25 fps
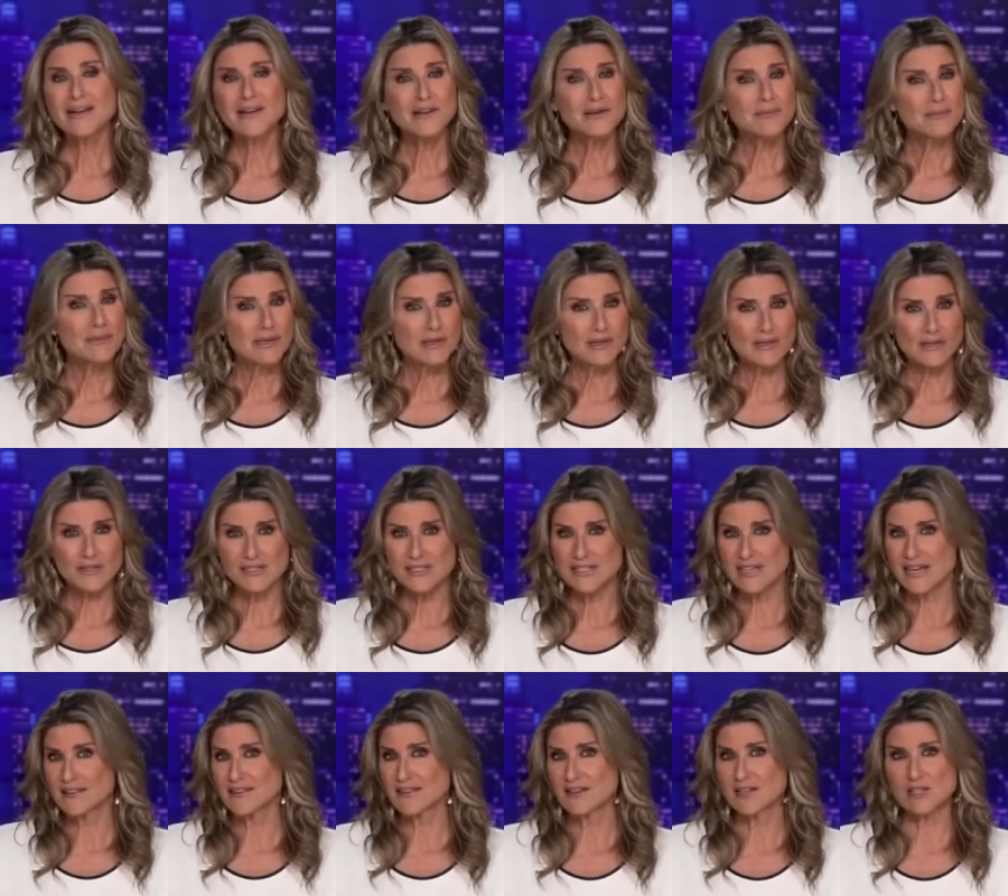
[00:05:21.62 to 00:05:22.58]
Miller's death
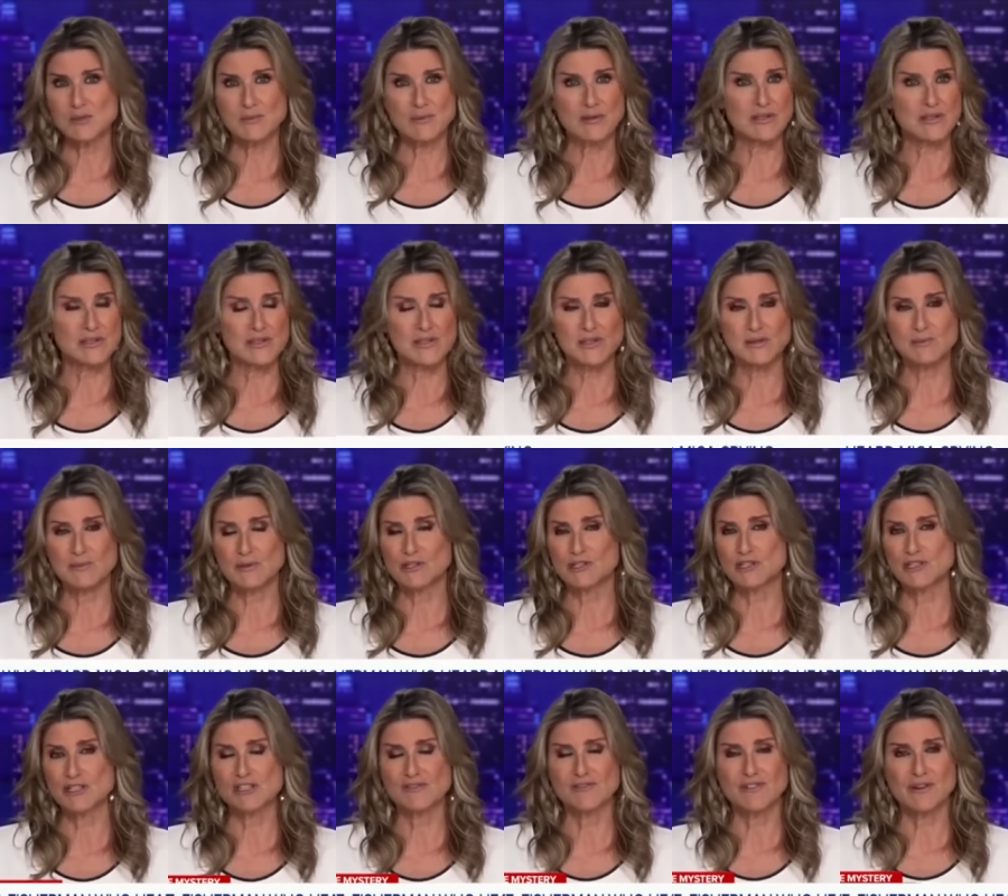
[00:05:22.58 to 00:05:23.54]
has been
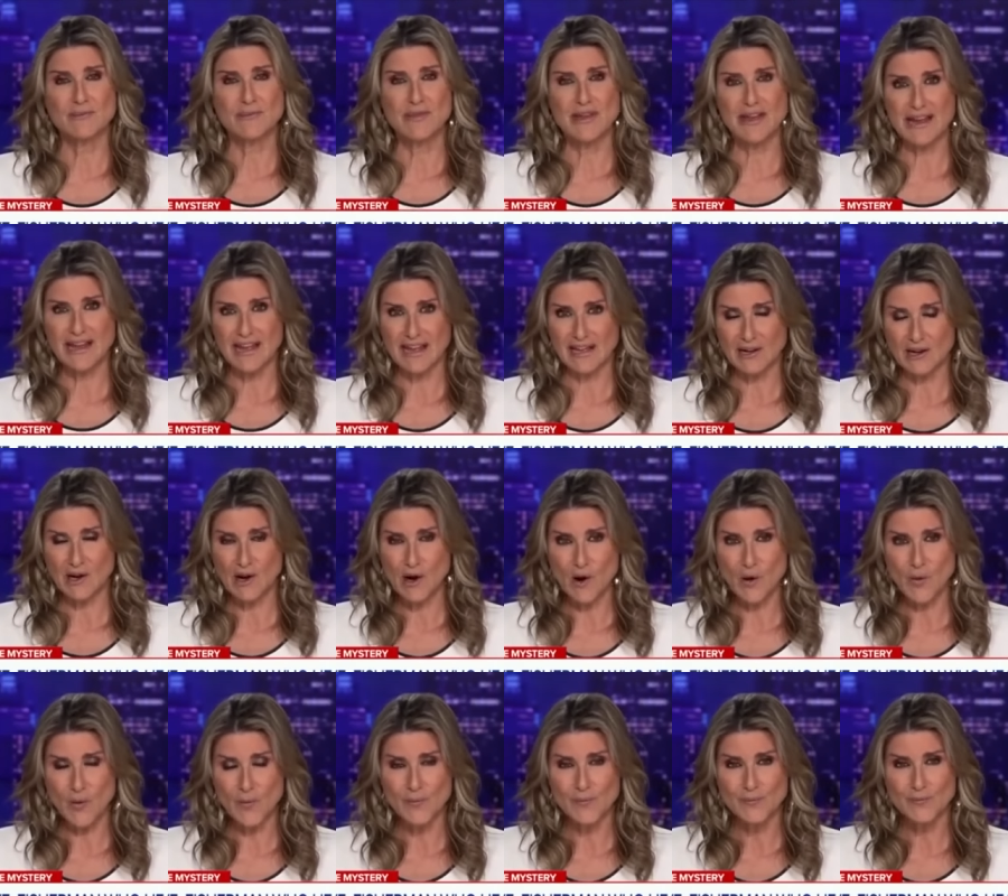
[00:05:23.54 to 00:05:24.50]
suspicious from the get go.
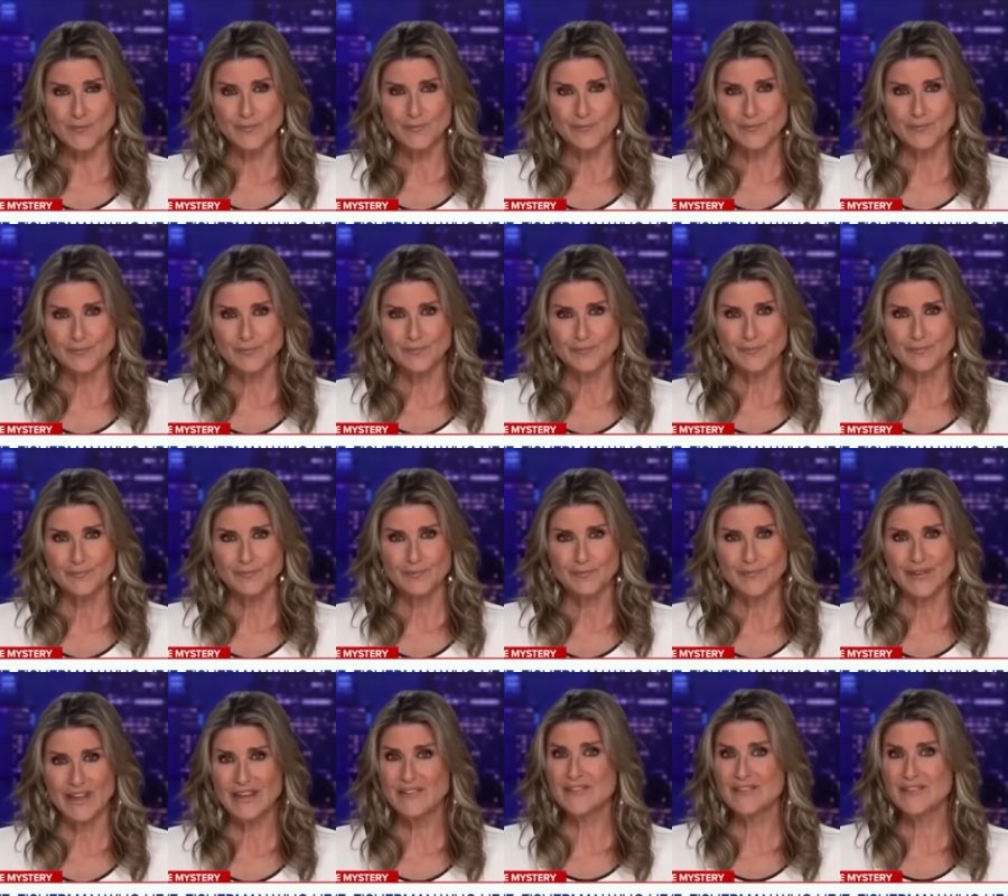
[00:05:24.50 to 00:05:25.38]
Even